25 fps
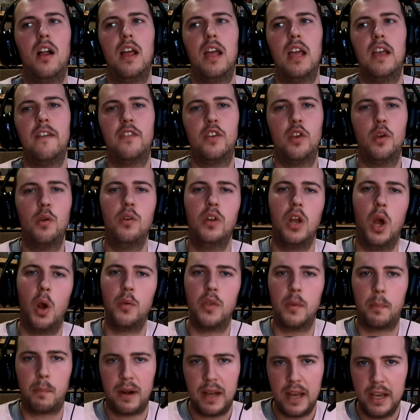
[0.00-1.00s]
if you know
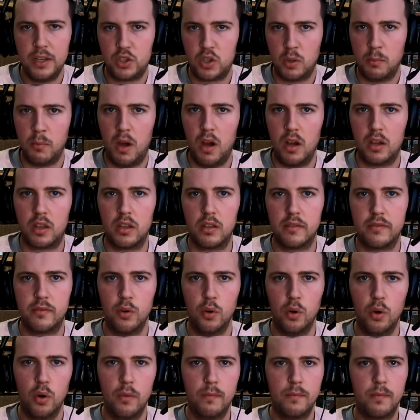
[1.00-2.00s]
the players you're marking
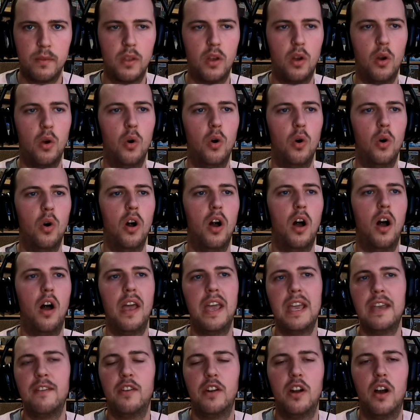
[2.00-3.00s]
for, or
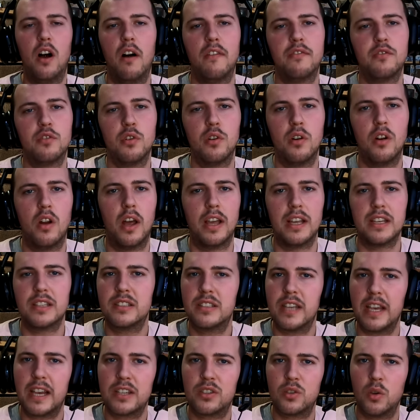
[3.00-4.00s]
even after like
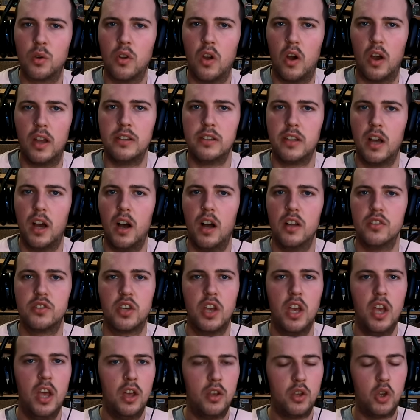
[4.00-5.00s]
six or nine darts,
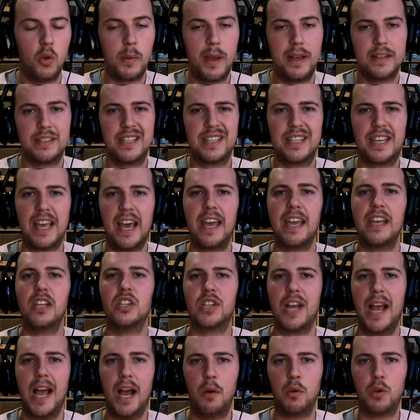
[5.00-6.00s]
you'll be able to gauge
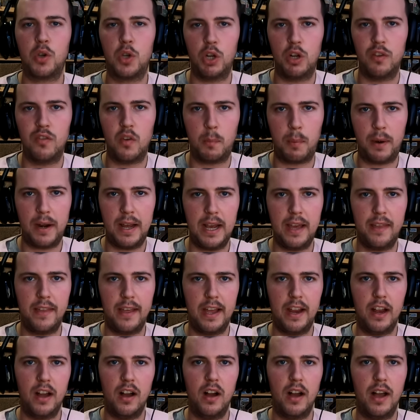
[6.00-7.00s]
how good of a player they
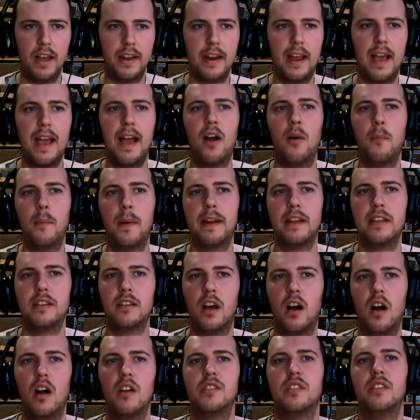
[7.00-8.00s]
are and how many
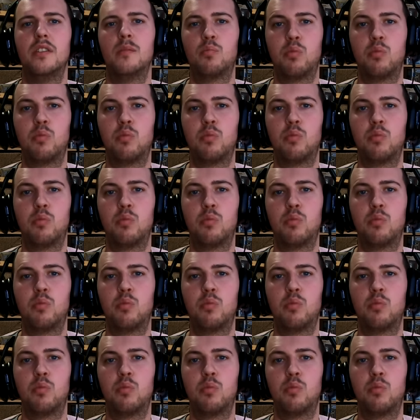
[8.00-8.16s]
darts it's